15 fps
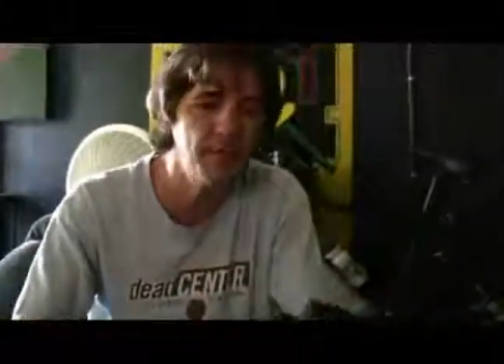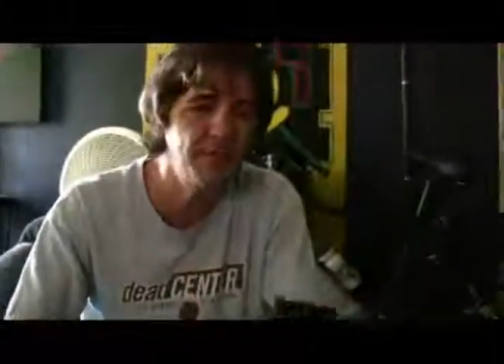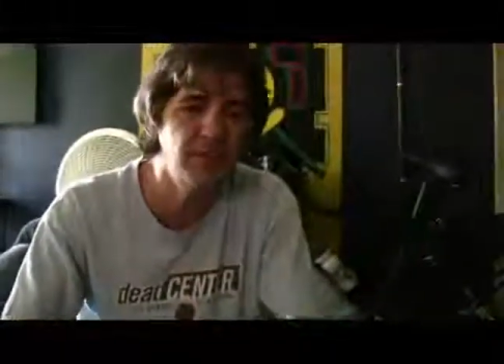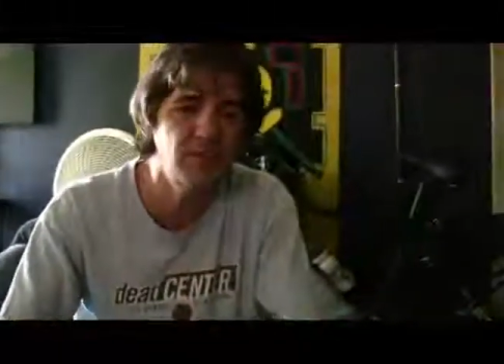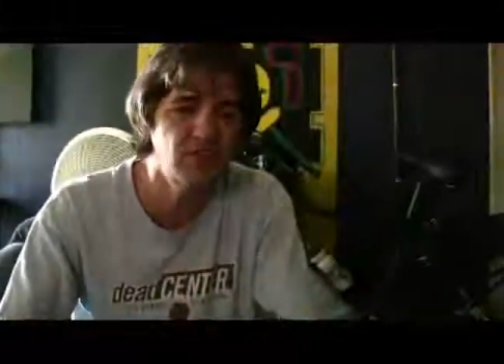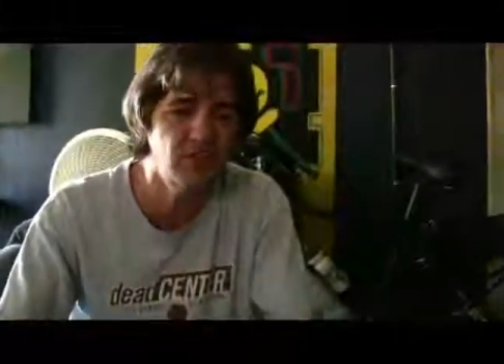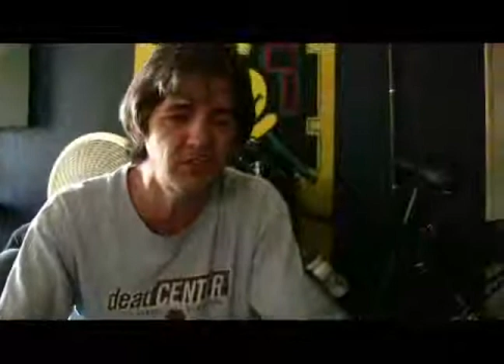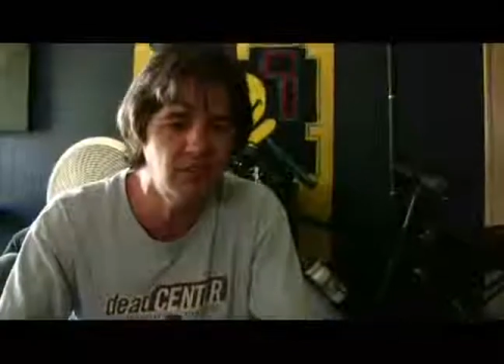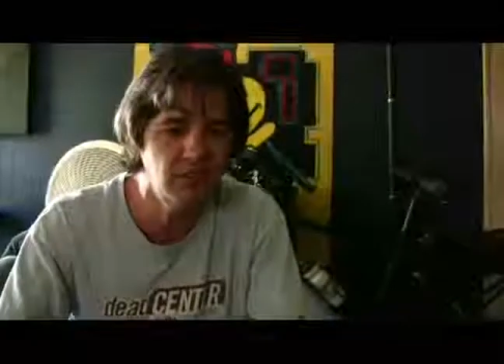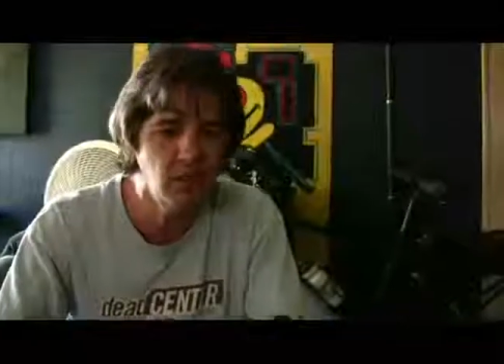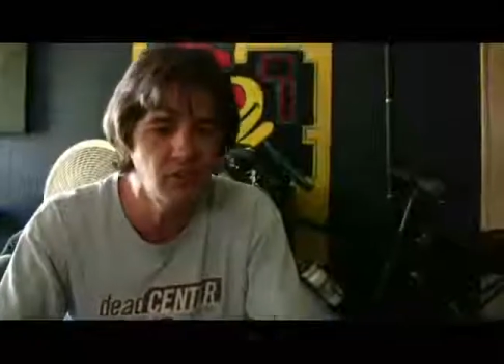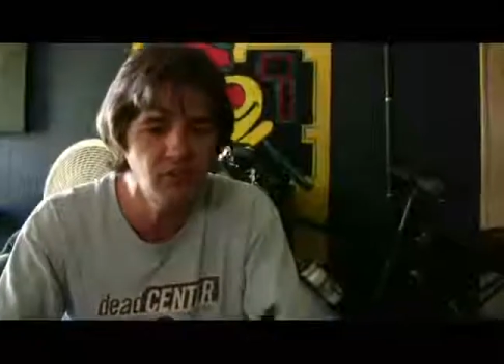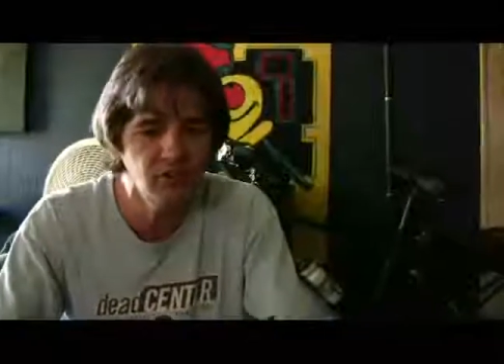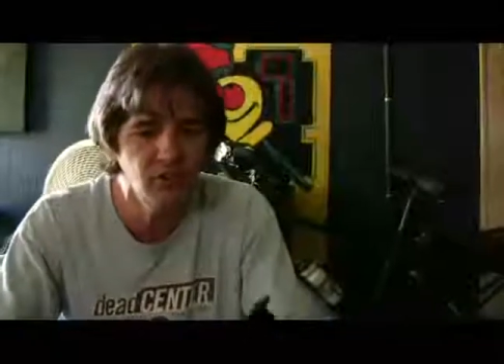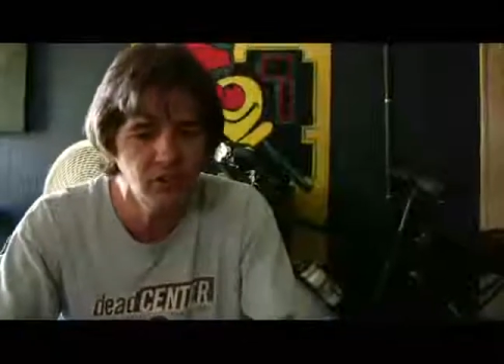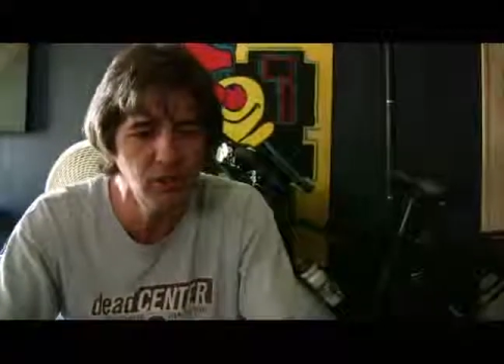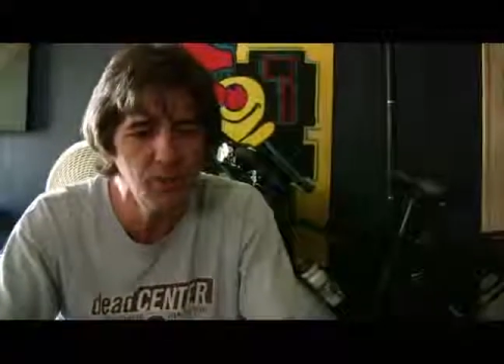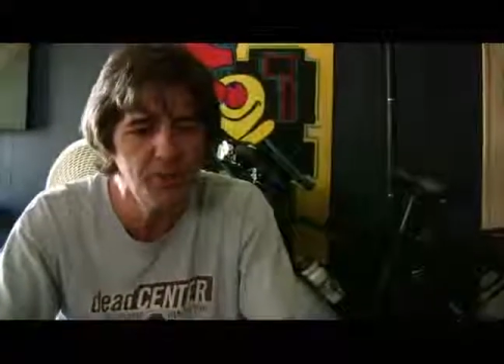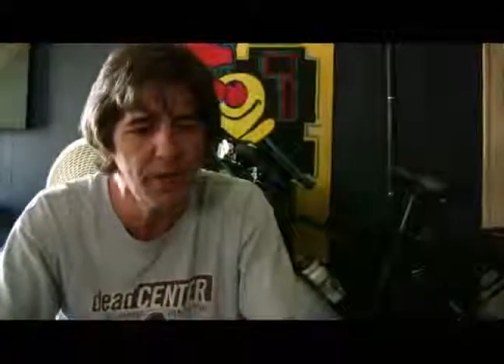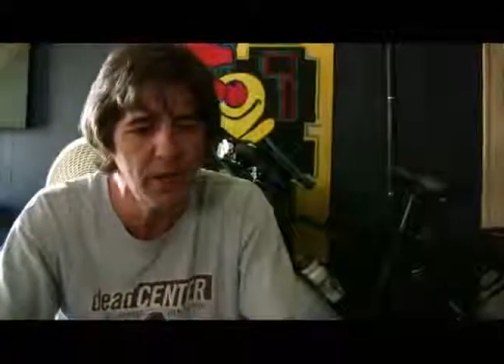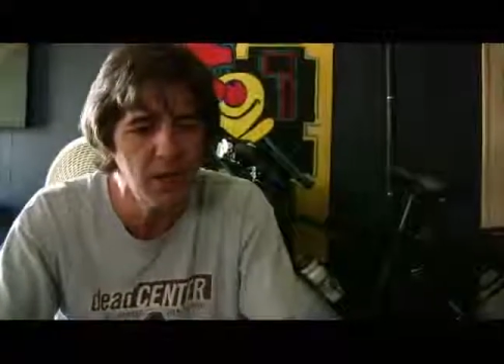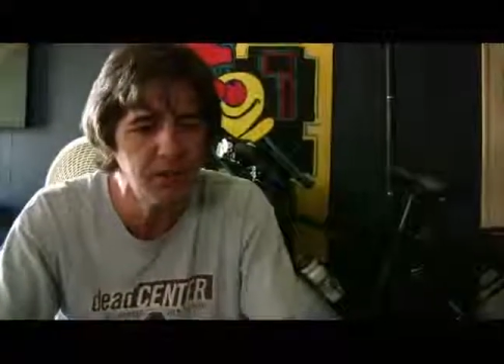mean, it's so
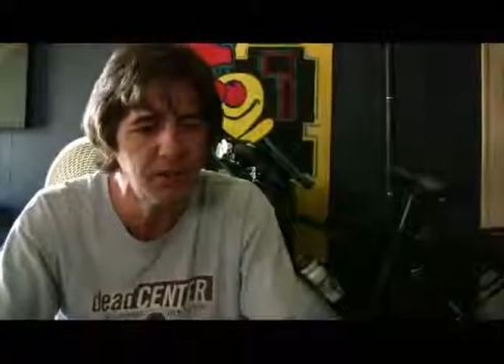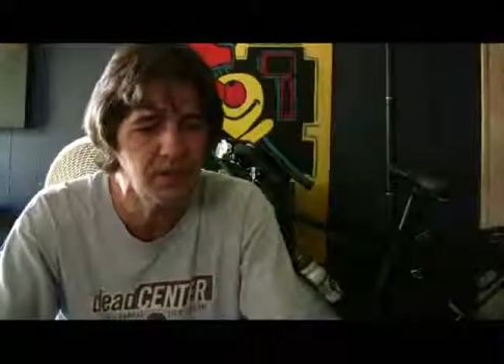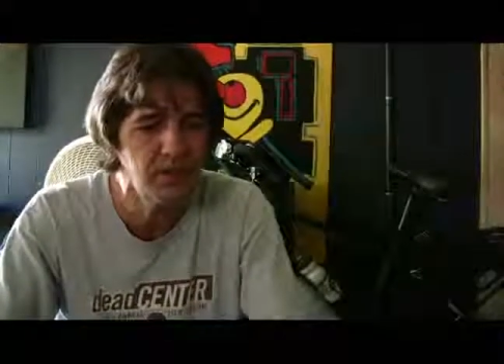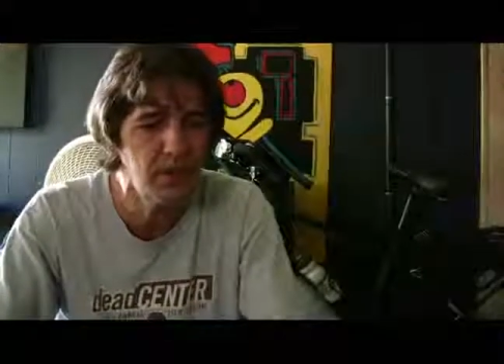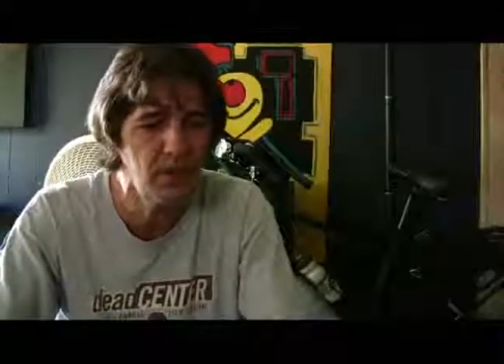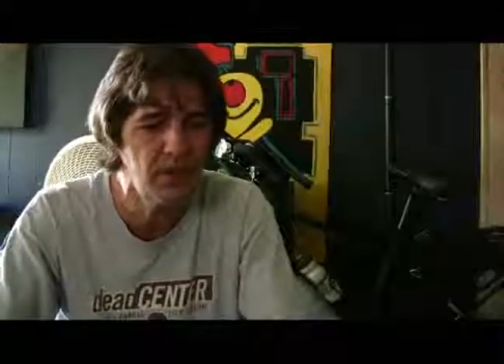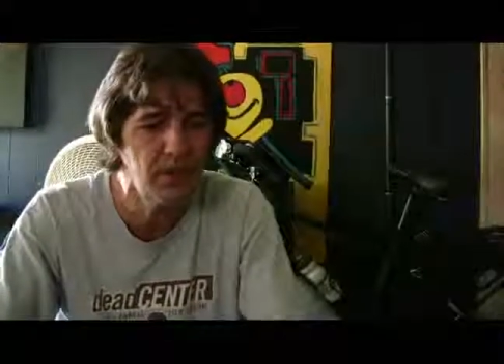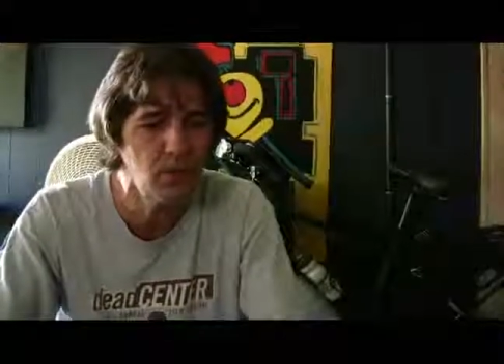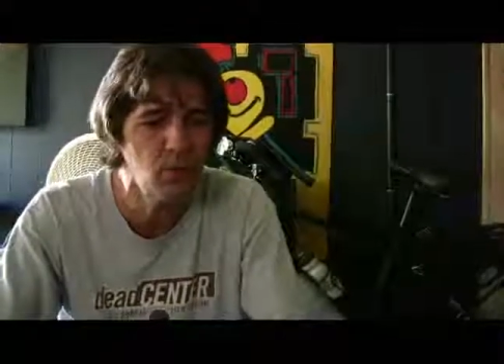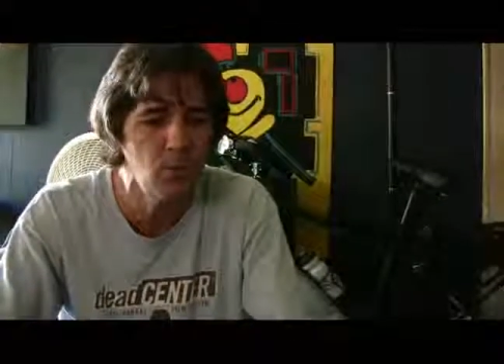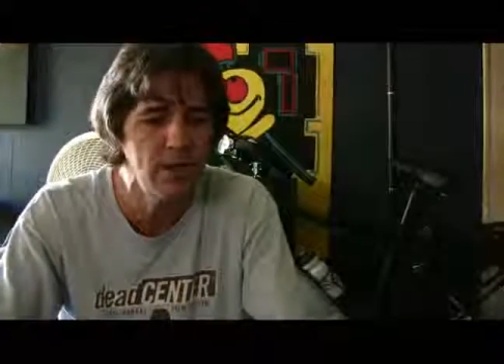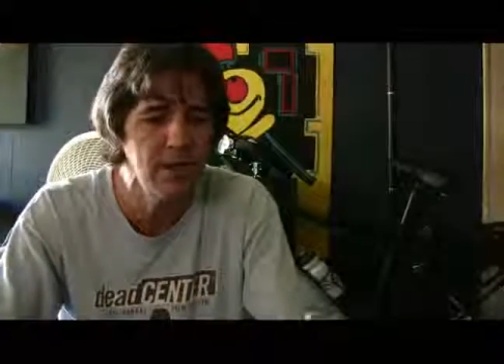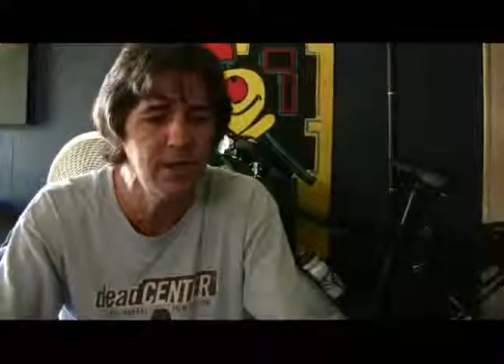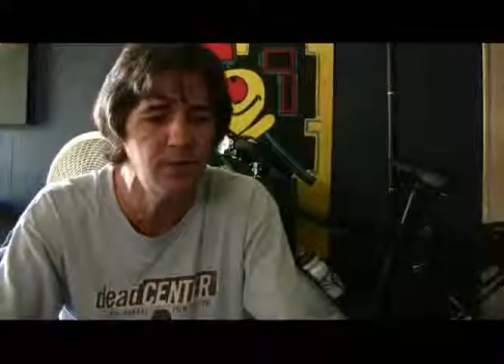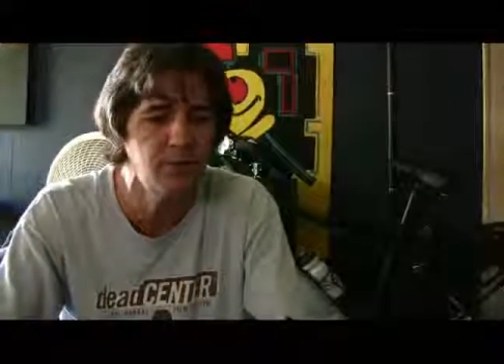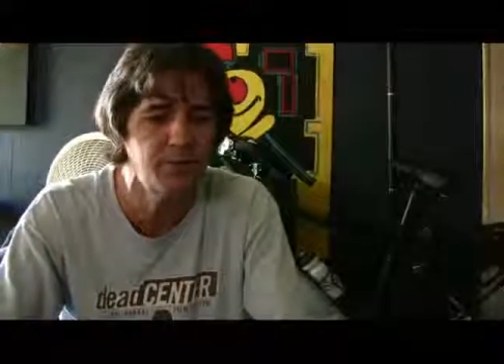stupid how much that thing weighs,